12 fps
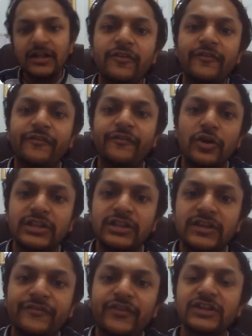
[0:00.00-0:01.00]
for
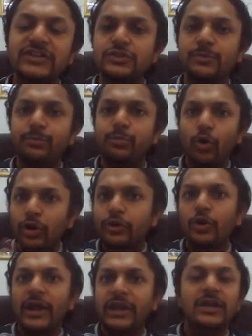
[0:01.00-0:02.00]
the first
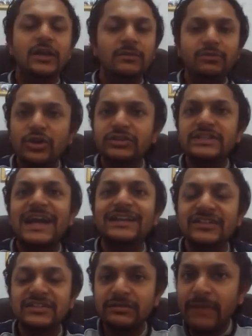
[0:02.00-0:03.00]
polaroid, because that
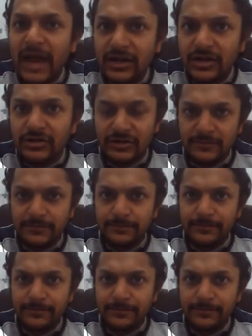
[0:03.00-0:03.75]
doesn't matter.